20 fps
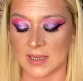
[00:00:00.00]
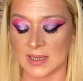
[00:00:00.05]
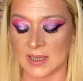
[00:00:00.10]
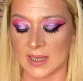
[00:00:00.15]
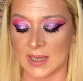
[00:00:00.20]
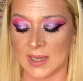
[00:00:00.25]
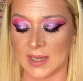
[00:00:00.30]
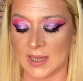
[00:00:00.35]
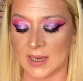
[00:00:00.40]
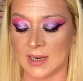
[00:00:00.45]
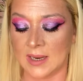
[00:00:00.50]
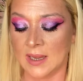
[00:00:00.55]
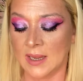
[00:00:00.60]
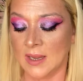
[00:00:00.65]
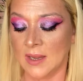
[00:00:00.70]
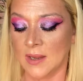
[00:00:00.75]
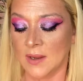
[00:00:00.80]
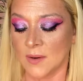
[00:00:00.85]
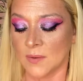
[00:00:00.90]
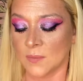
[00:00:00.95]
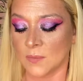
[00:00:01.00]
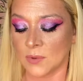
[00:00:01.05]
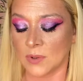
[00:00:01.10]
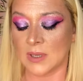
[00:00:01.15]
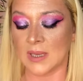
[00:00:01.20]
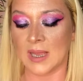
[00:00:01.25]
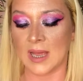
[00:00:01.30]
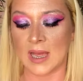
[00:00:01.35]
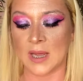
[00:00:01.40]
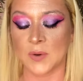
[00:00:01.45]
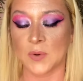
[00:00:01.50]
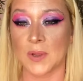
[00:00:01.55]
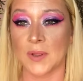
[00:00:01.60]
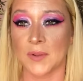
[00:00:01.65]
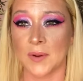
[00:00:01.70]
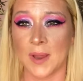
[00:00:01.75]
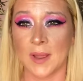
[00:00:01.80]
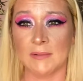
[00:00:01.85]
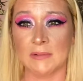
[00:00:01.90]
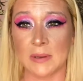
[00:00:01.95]
that. Really, I'd
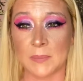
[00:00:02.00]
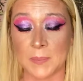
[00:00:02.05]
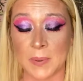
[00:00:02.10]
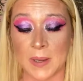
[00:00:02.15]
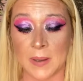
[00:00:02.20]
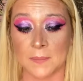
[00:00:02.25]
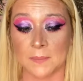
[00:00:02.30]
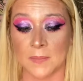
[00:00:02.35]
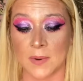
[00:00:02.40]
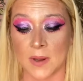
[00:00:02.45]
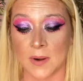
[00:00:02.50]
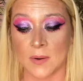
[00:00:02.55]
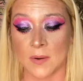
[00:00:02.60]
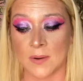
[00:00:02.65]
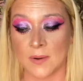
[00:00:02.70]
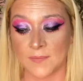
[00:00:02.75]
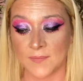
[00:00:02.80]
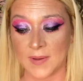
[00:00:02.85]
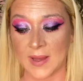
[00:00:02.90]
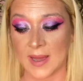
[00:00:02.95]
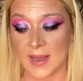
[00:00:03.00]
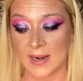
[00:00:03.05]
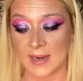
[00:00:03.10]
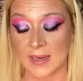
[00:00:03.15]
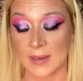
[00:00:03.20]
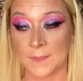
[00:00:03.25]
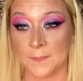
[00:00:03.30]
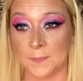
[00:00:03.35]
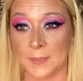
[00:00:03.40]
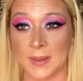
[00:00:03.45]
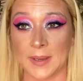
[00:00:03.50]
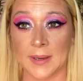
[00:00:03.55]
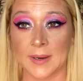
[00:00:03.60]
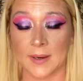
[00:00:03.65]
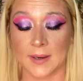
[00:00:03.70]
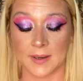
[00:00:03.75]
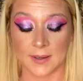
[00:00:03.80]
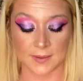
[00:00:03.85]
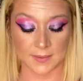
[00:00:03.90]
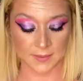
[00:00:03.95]
rather have a pump bottle if I can
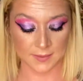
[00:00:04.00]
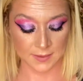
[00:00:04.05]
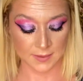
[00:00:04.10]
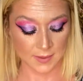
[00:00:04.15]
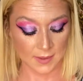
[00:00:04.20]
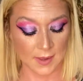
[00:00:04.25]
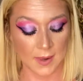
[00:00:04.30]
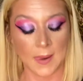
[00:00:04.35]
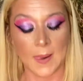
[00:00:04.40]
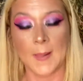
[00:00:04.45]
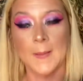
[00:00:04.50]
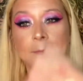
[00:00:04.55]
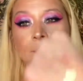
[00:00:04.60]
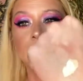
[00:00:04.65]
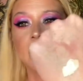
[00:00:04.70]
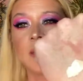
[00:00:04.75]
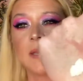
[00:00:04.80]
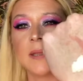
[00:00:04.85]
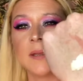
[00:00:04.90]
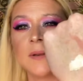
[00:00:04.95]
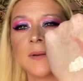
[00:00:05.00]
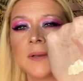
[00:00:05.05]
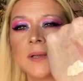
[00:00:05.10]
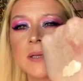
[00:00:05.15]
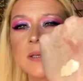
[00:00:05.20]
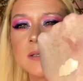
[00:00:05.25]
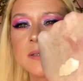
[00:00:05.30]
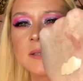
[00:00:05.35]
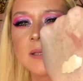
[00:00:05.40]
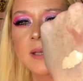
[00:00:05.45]
pick. But here is the